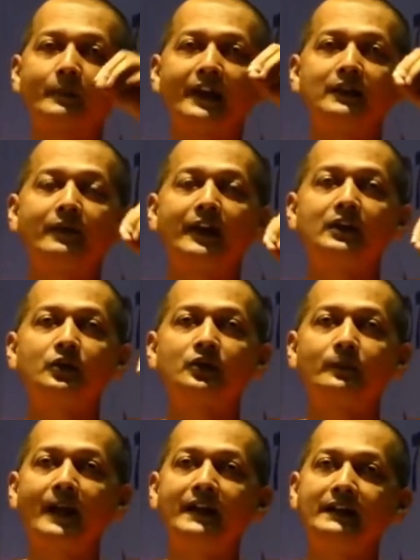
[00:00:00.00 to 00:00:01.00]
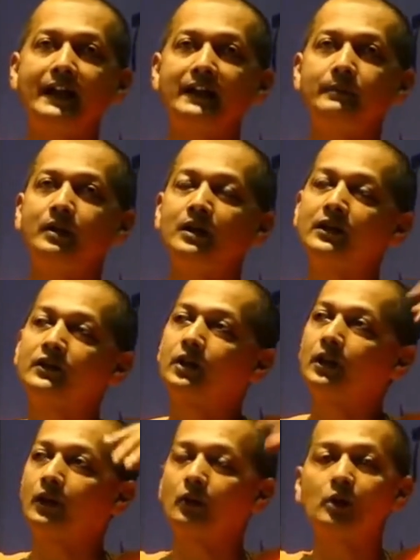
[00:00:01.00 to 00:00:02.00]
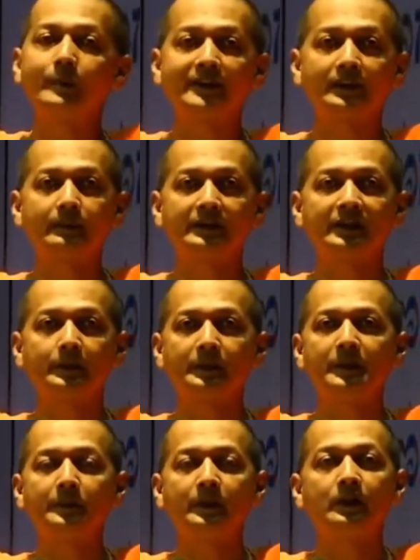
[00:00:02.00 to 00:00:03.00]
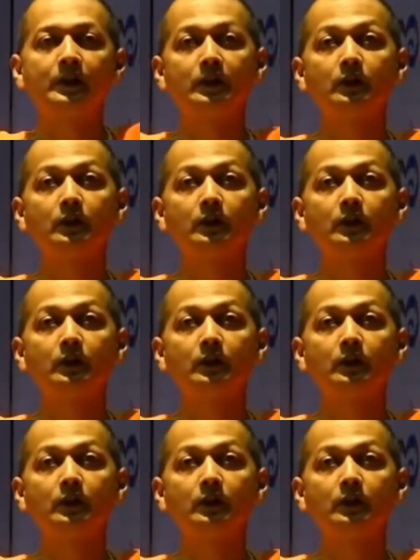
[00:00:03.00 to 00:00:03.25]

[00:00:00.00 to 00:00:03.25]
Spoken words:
my values, my time is controlled by some other people,